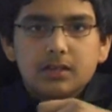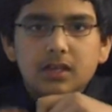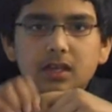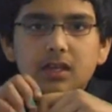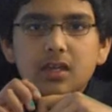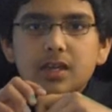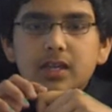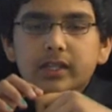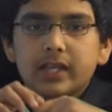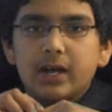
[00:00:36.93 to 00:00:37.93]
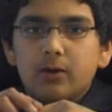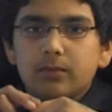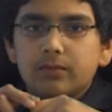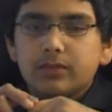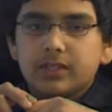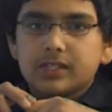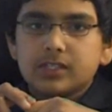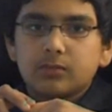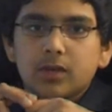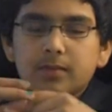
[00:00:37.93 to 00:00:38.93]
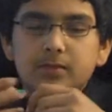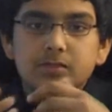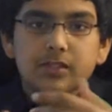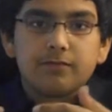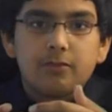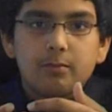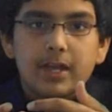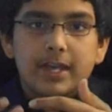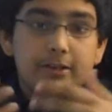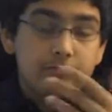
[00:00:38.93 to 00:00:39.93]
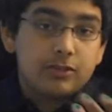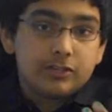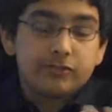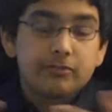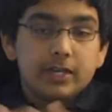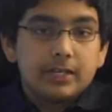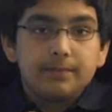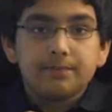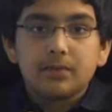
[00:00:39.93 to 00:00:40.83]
Okay, now this is what I'm using for my green screen.